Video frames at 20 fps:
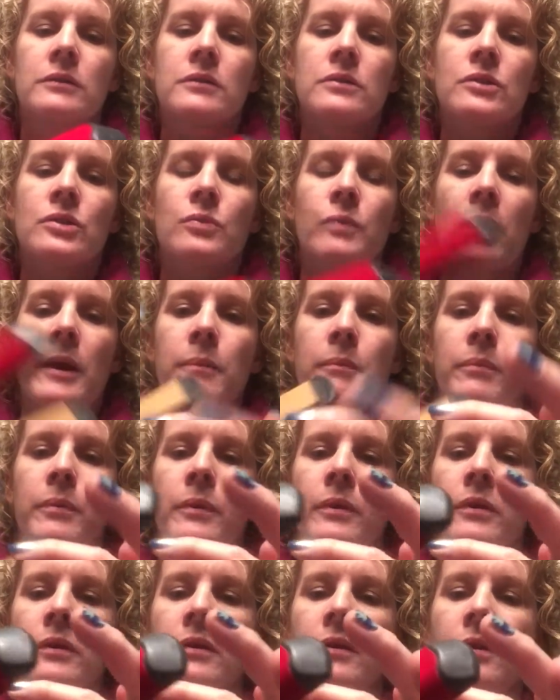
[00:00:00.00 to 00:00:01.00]
swipe
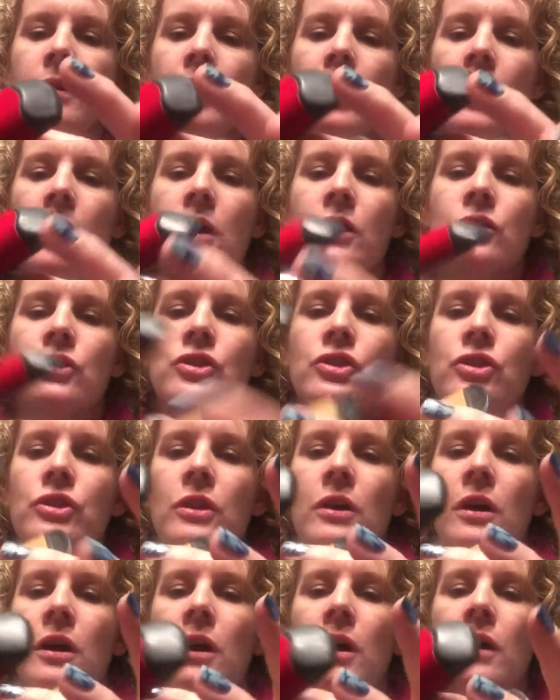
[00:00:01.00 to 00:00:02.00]
the edge
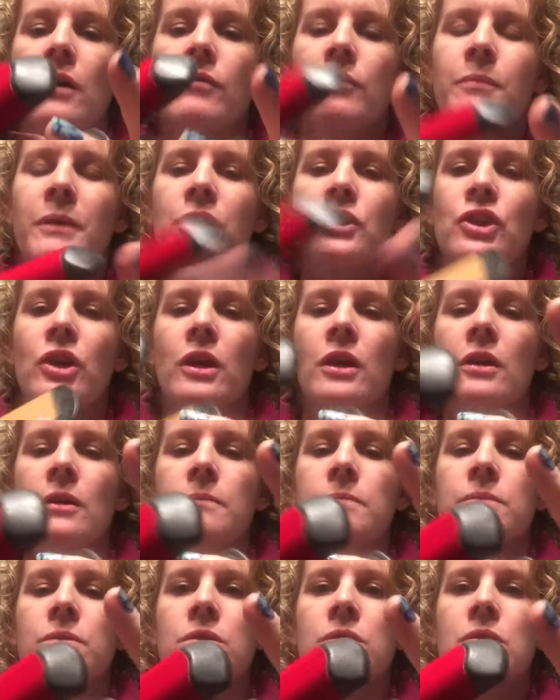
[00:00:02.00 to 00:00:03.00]
of my
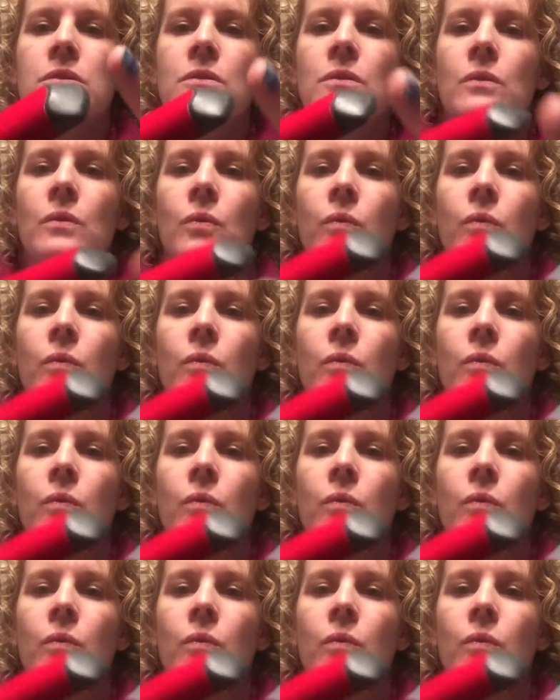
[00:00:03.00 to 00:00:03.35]
jams